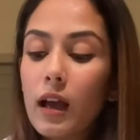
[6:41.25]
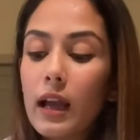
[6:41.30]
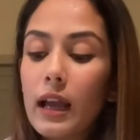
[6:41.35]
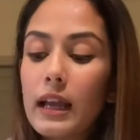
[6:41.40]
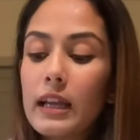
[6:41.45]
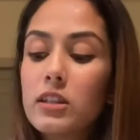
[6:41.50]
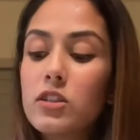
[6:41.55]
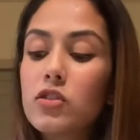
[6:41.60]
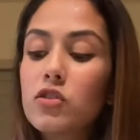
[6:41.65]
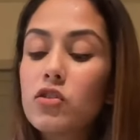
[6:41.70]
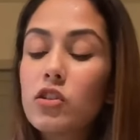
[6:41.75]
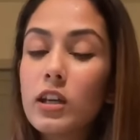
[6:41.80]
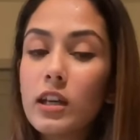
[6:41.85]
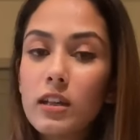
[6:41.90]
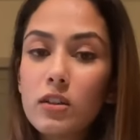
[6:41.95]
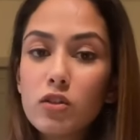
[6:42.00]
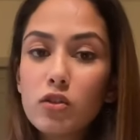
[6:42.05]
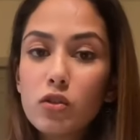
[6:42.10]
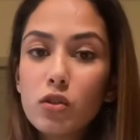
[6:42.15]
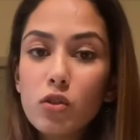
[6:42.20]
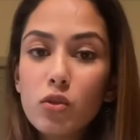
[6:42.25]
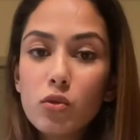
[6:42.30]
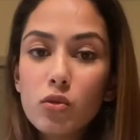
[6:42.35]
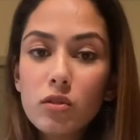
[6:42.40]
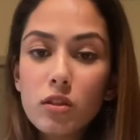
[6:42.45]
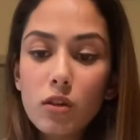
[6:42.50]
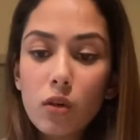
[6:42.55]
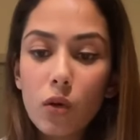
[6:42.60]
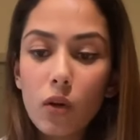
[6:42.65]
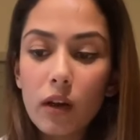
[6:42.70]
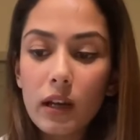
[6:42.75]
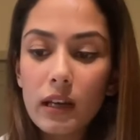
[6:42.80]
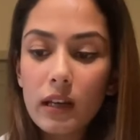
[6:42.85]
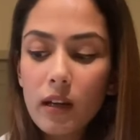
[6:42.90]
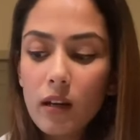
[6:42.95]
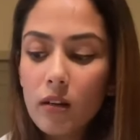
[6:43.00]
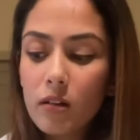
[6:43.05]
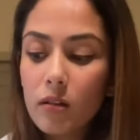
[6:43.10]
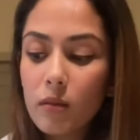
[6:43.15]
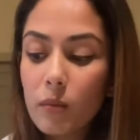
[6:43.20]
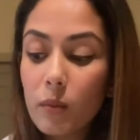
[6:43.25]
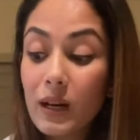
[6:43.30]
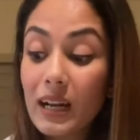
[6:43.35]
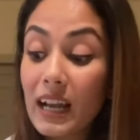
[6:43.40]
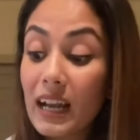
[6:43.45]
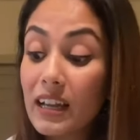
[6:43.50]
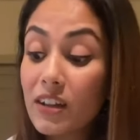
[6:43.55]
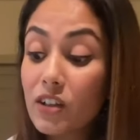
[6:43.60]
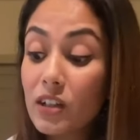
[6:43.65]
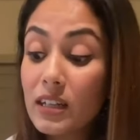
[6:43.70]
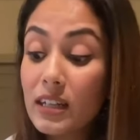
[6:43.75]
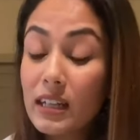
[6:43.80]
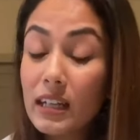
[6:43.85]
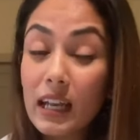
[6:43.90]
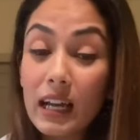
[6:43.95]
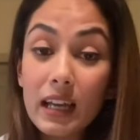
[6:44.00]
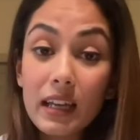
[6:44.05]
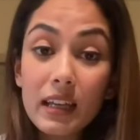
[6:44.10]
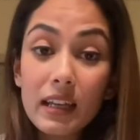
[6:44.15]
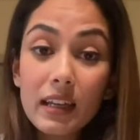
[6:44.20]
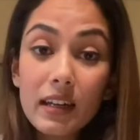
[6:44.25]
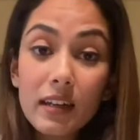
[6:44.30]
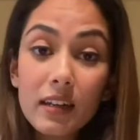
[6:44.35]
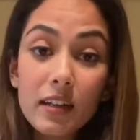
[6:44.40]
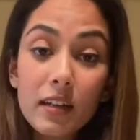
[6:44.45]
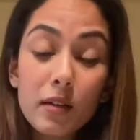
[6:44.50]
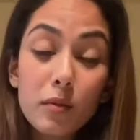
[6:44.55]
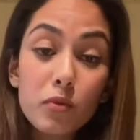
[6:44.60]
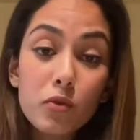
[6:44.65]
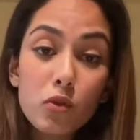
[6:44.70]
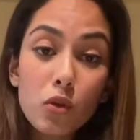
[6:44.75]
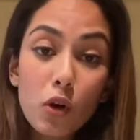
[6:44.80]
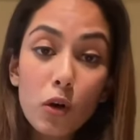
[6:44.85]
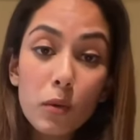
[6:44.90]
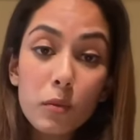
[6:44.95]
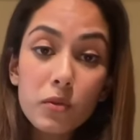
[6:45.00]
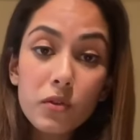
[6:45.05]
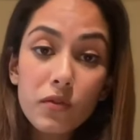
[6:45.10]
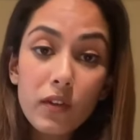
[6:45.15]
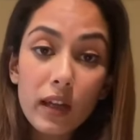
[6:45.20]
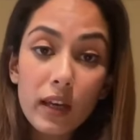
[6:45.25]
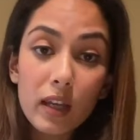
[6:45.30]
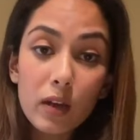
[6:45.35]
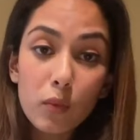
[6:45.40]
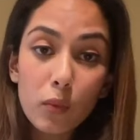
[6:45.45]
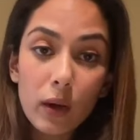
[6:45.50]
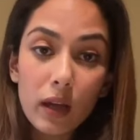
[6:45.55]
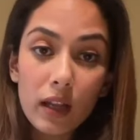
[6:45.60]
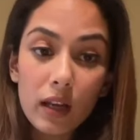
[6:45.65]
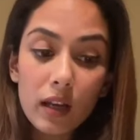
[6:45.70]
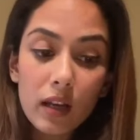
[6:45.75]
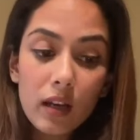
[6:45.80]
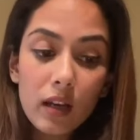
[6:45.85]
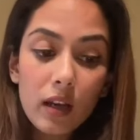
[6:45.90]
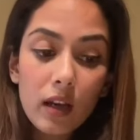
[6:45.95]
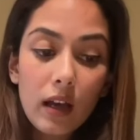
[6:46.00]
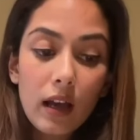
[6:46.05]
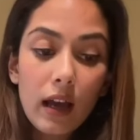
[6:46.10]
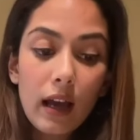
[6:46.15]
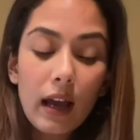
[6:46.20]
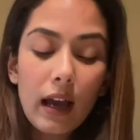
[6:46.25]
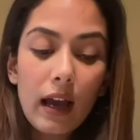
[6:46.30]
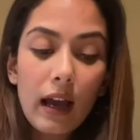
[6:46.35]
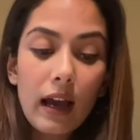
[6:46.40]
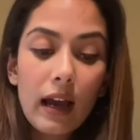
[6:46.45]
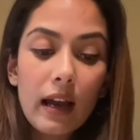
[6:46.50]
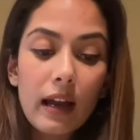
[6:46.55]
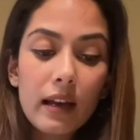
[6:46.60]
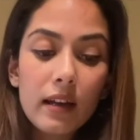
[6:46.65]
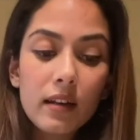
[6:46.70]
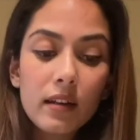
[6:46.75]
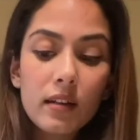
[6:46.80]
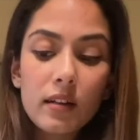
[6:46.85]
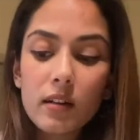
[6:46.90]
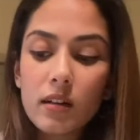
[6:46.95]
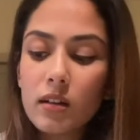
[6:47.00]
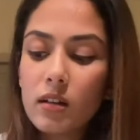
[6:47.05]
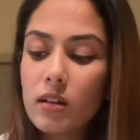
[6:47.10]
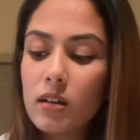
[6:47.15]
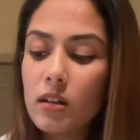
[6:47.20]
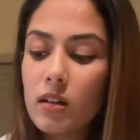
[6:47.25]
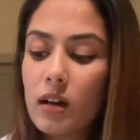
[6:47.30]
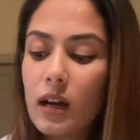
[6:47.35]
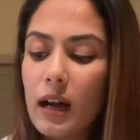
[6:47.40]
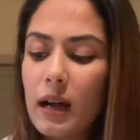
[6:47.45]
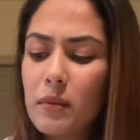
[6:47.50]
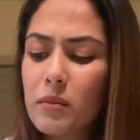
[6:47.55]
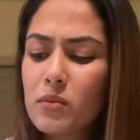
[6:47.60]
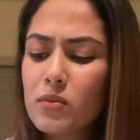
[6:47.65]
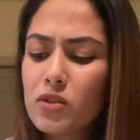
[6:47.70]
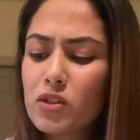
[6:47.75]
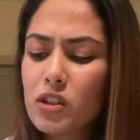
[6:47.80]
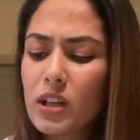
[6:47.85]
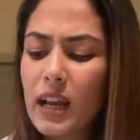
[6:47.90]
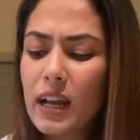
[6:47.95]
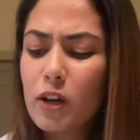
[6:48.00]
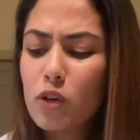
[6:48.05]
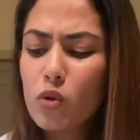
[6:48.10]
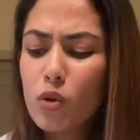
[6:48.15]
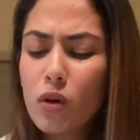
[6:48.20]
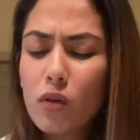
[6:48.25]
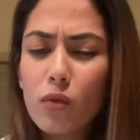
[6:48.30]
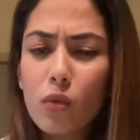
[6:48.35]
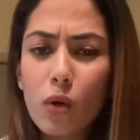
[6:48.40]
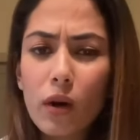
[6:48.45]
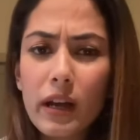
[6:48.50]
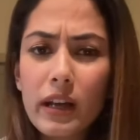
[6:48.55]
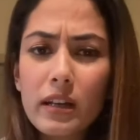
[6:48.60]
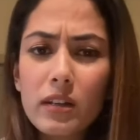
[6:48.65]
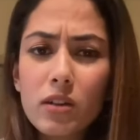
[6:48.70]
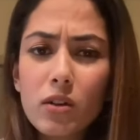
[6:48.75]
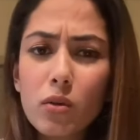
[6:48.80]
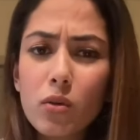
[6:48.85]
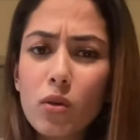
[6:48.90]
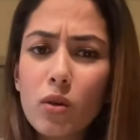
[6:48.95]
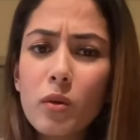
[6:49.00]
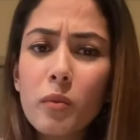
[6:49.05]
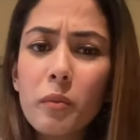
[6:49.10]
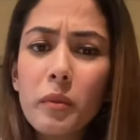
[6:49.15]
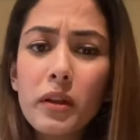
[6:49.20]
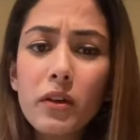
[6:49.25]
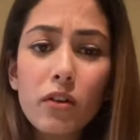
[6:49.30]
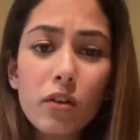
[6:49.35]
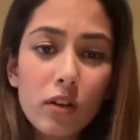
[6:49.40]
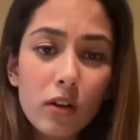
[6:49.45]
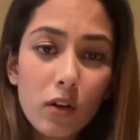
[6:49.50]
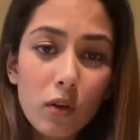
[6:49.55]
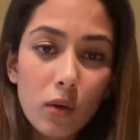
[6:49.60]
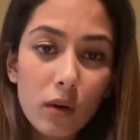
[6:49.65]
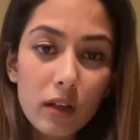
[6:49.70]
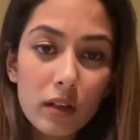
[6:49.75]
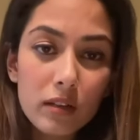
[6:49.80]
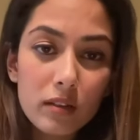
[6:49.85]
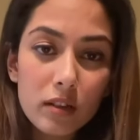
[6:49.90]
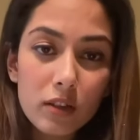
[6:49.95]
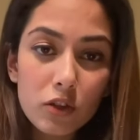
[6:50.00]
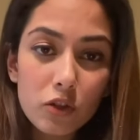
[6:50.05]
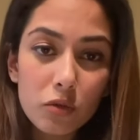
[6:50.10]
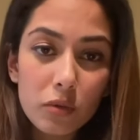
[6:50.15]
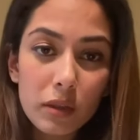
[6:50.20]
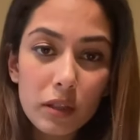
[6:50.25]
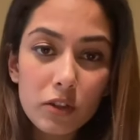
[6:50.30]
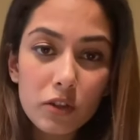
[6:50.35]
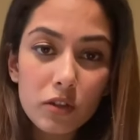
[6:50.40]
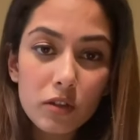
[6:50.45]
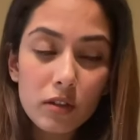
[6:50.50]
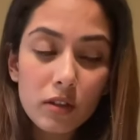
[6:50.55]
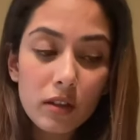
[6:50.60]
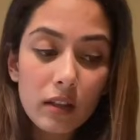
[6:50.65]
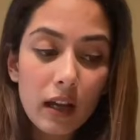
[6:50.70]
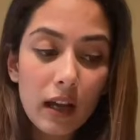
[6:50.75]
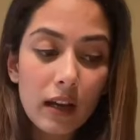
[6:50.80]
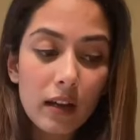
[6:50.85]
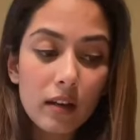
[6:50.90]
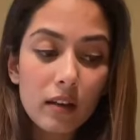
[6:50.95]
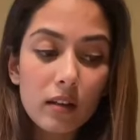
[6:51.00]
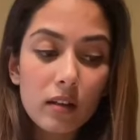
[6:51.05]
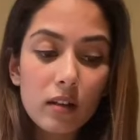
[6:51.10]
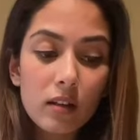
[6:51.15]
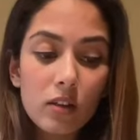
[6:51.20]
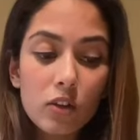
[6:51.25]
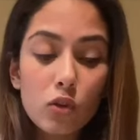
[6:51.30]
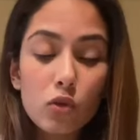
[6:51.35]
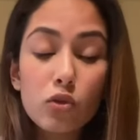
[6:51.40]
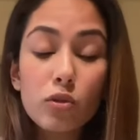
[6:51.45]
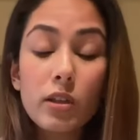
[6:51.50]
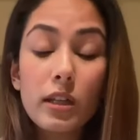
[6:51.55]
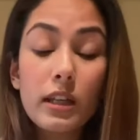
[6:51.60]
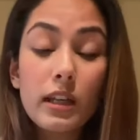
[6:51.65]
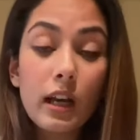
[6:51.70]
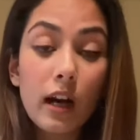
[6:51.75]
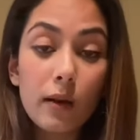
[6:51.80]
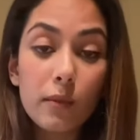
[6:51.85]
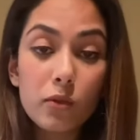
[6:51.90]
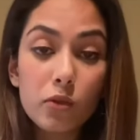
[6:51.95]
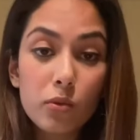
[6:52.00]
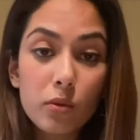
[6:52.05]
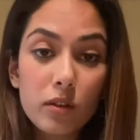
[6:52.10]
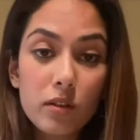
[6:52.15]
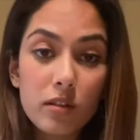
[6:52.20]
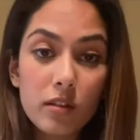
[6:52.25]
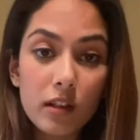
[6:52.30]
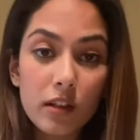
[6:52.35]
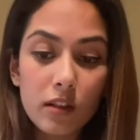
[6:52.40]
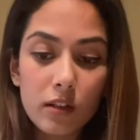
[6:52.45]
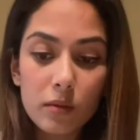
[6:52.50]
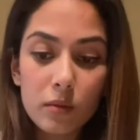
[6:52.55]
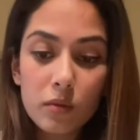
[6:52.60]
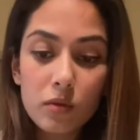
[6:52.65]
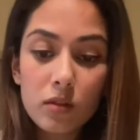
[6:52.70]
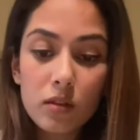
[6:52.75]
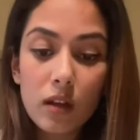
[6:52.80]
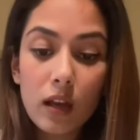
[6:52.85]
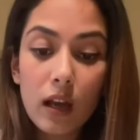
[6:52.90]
It's strange to use an oil, but I really like it. It absorbs very well. And I'm trying to avoid the whole mineral oil situation that usually comes with serums.